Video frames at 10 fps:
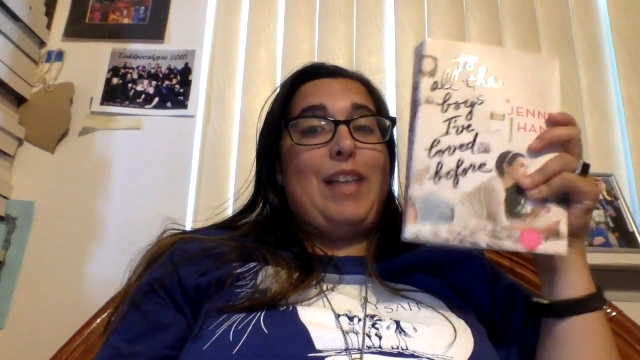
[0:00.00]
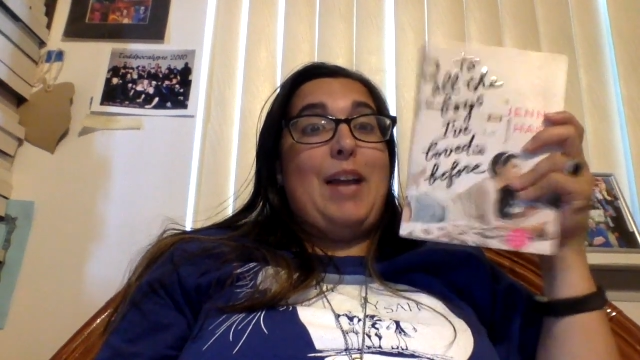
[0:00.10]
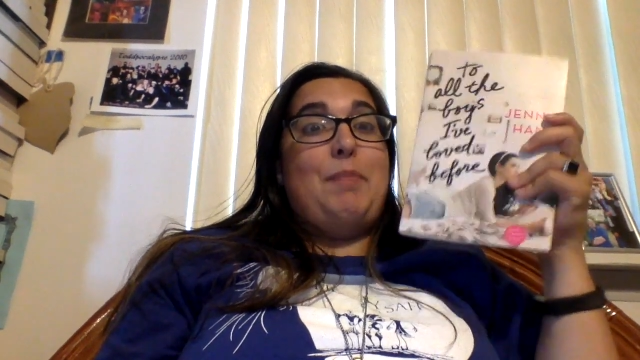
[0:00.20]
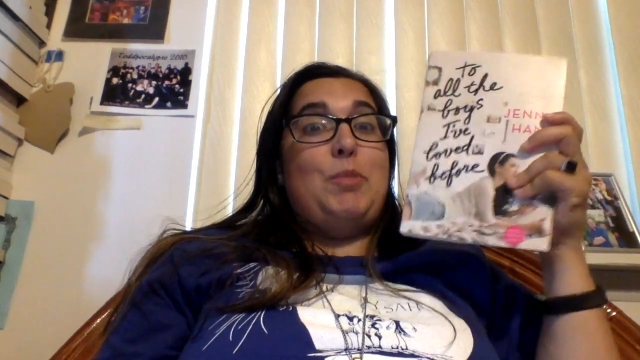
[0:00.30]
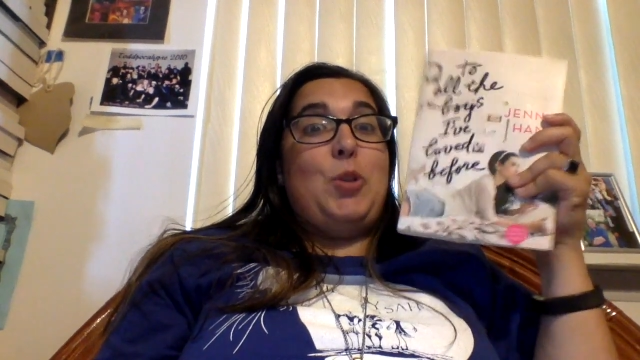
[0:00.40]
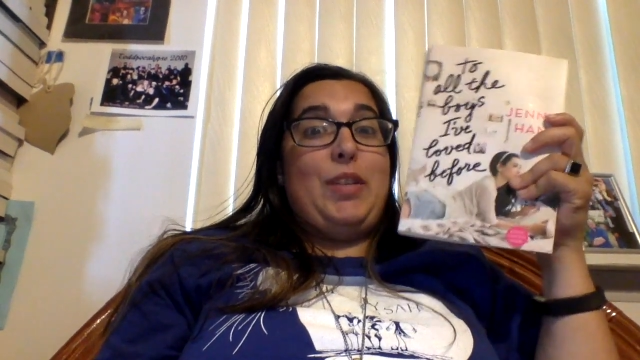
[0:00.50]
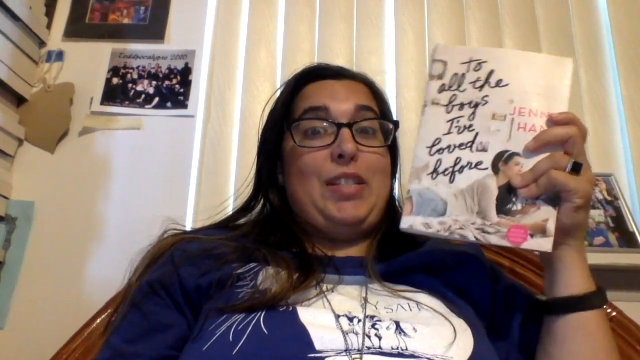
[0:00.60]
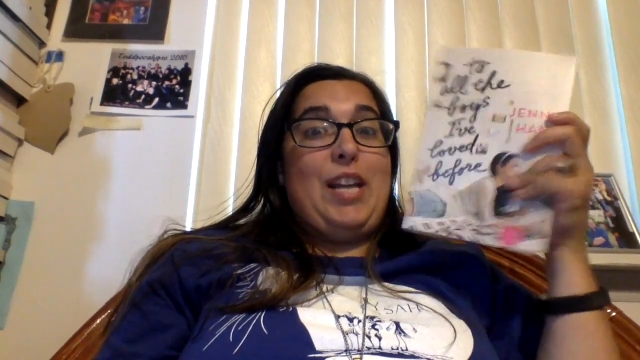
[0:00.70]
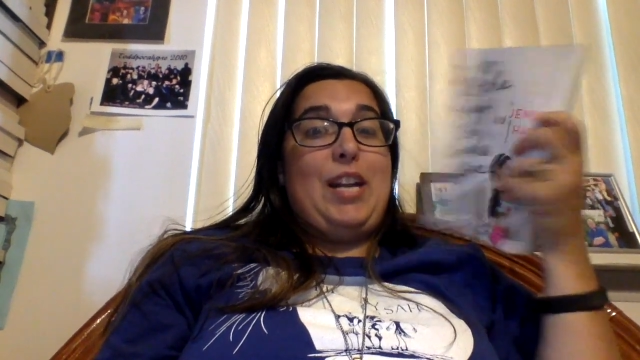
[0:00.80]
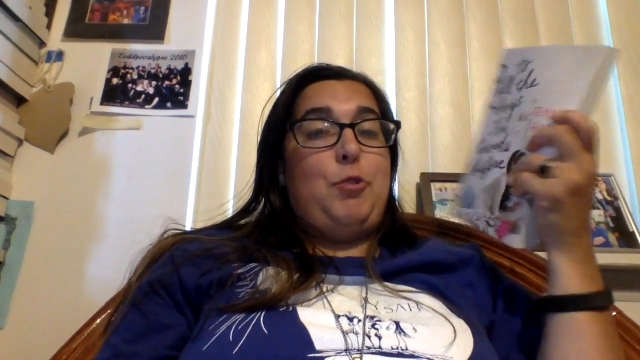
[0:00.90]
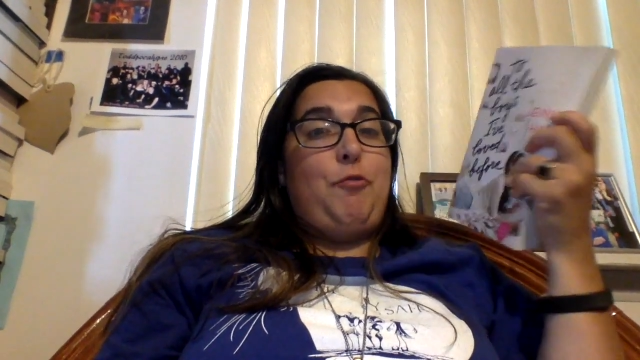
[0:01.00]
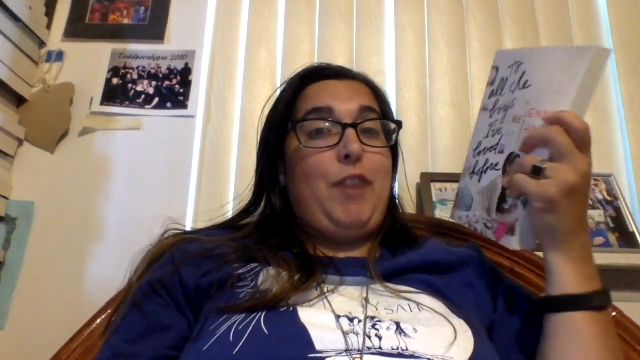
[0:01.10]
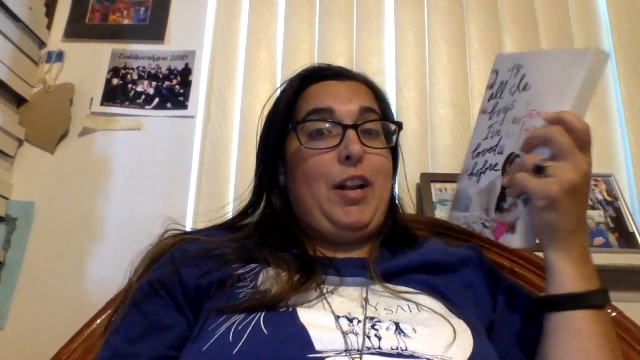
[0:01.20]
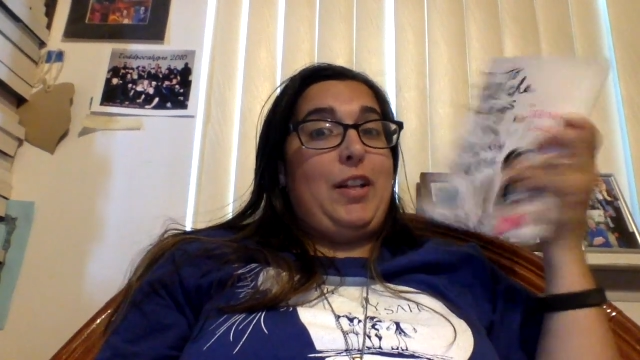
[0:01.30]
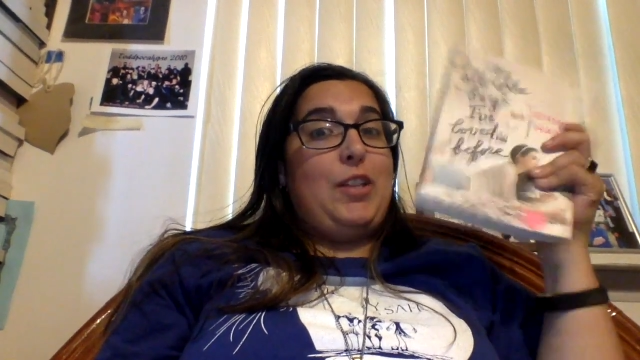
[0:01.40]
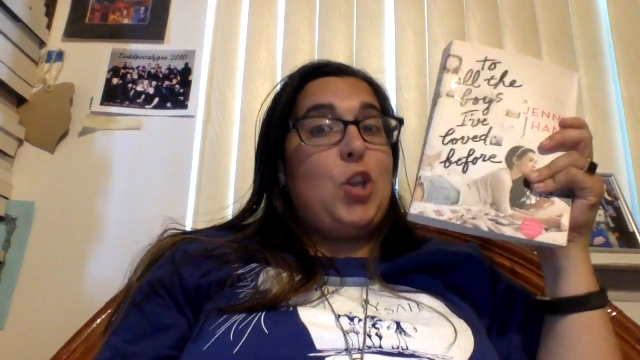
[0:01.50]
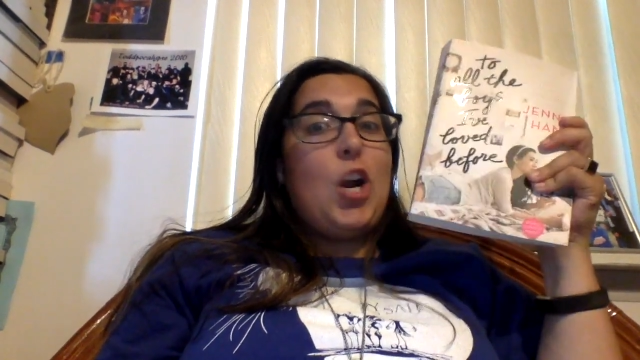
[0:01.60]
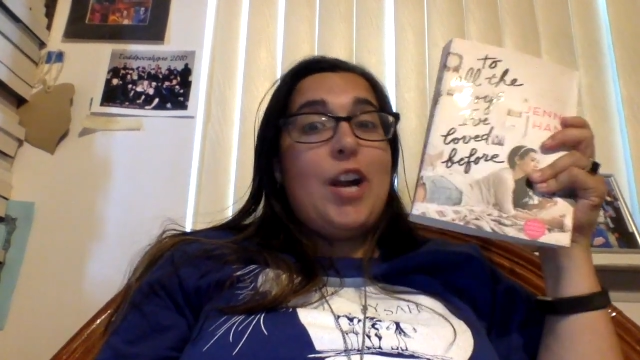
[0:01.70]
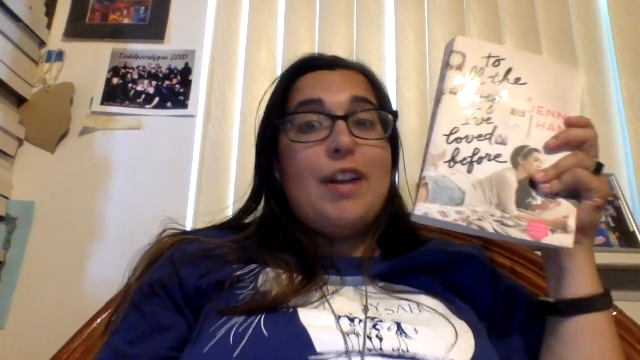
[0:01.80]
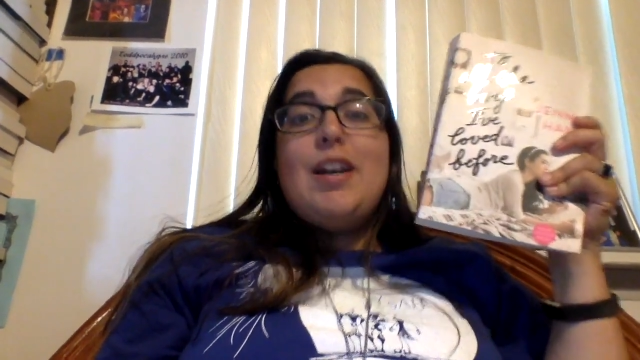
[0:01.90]
I am so excited to finally
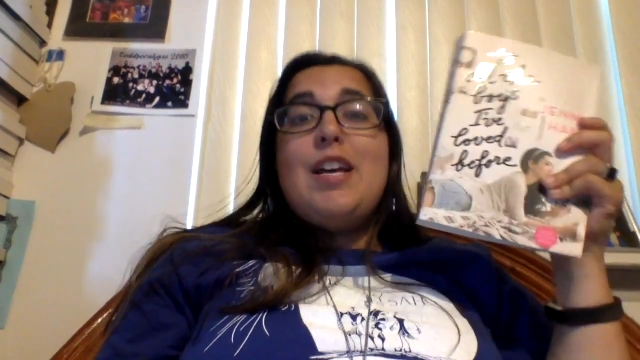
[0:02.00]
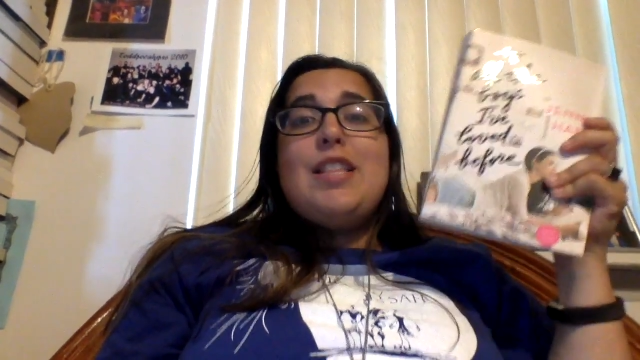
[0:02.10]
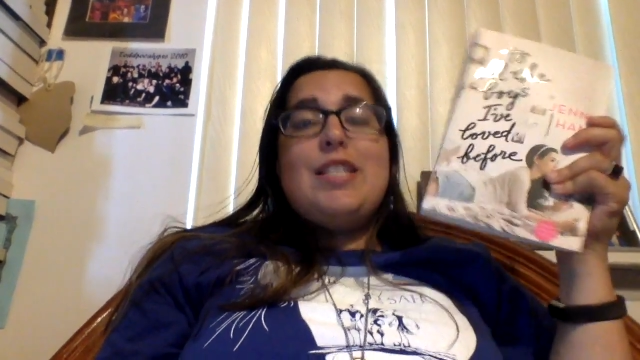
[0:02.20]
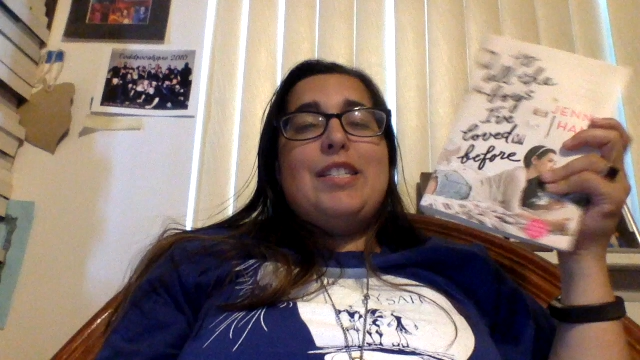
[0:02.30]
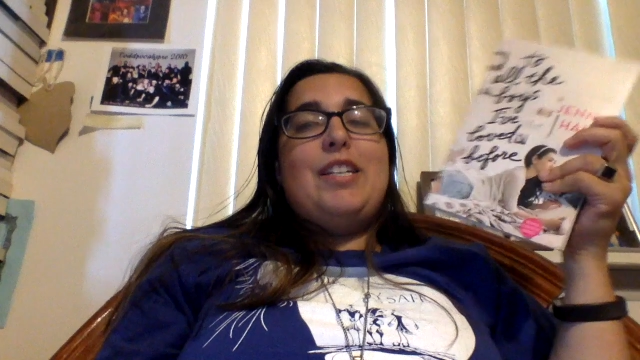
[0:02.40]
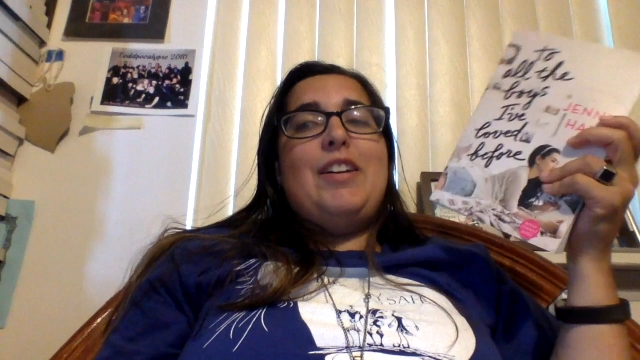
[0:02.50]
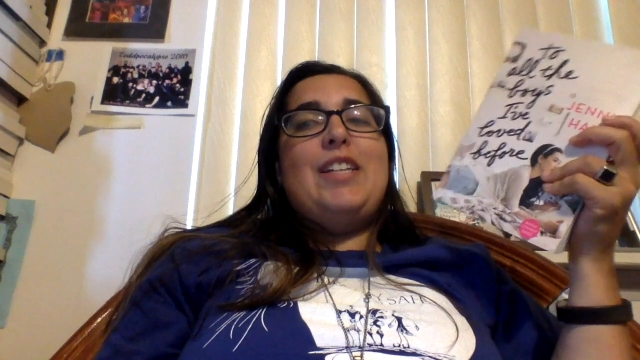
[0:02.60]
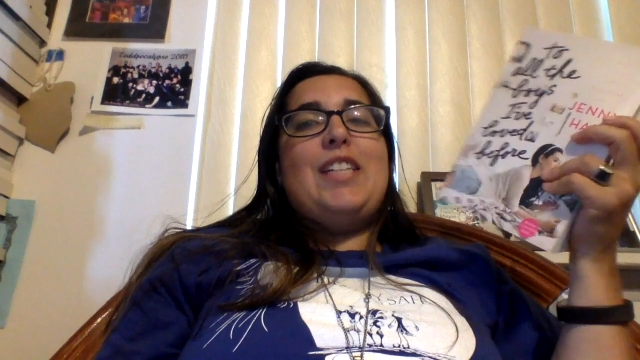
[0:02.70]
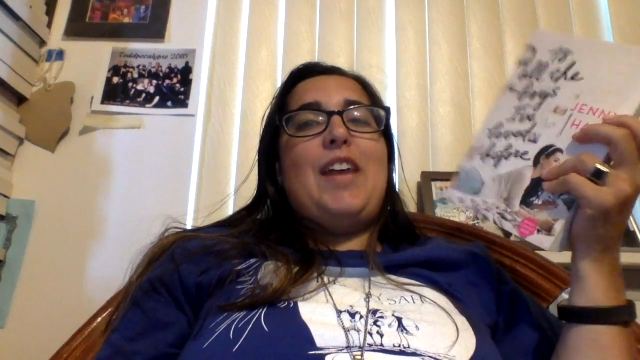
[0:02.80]
start this series.